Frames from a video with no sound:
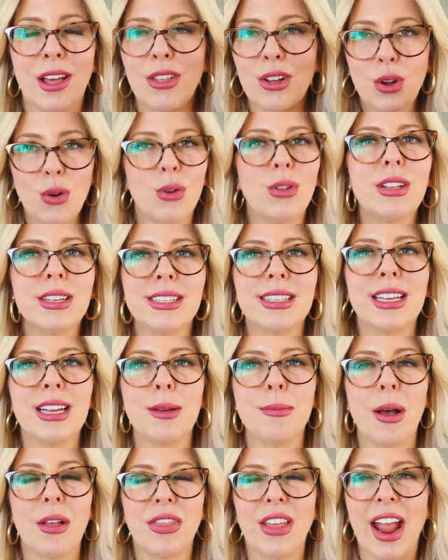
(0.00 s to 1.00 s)
Now, the coolest
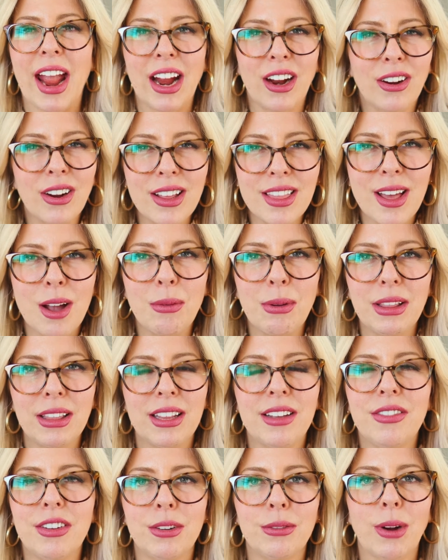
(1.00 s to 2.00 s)
thing about the era that we
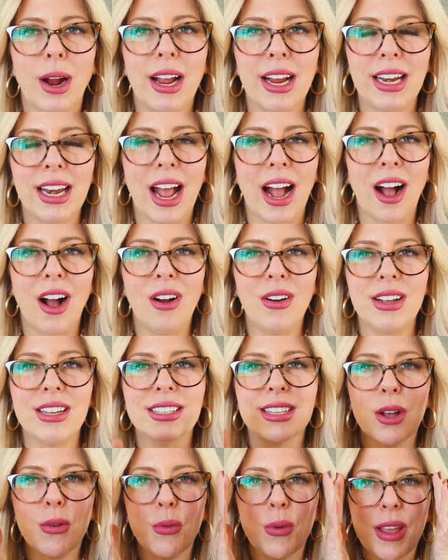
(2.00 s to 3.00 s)
live in right now
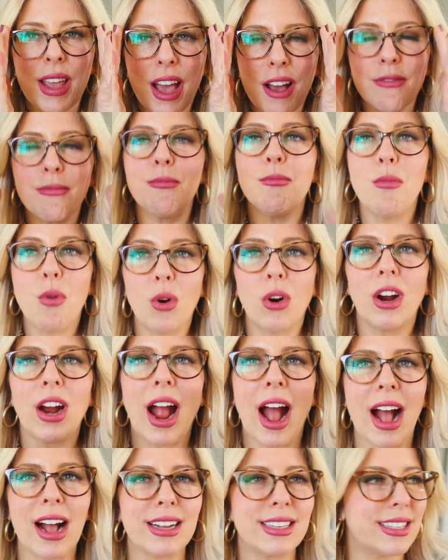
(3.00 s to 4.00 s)
is that we have more
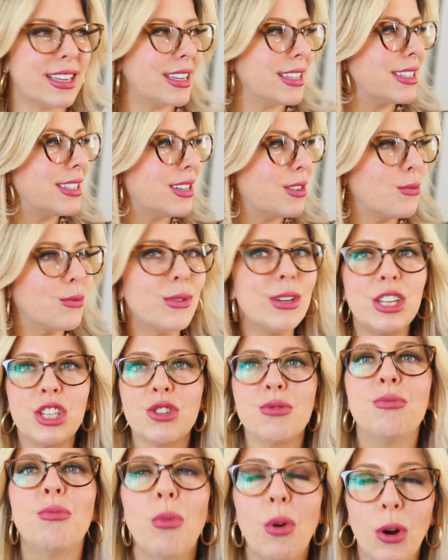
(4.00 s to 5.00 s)
access to
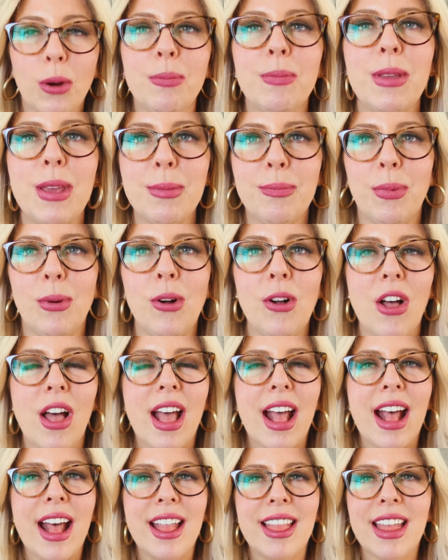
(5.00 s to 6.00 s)
reach more people
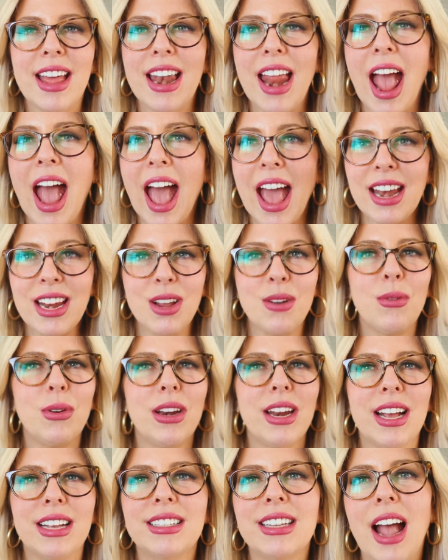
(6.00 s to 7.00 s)
than
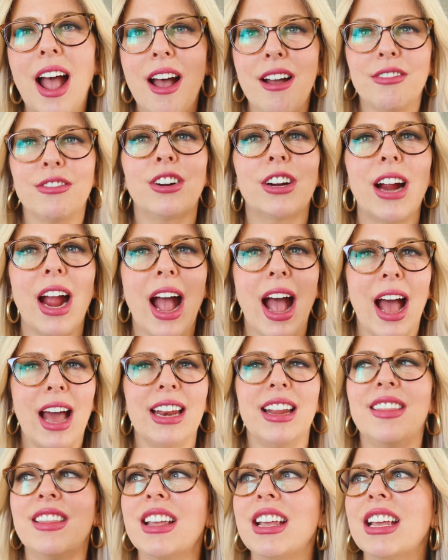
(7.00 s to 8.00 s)
anyone has ever
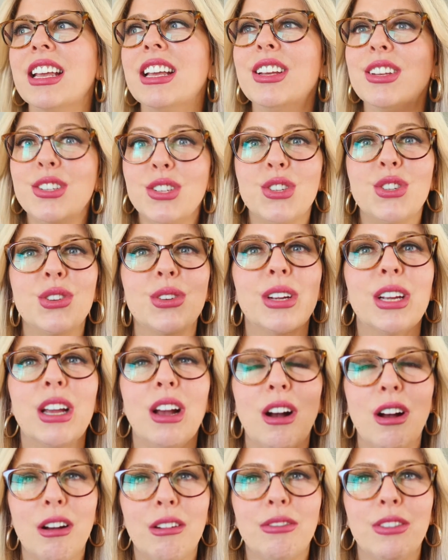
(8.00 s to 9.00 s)
had in the
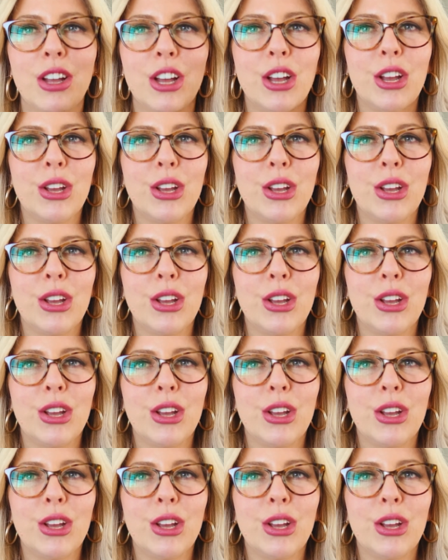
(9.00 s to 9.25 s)
history of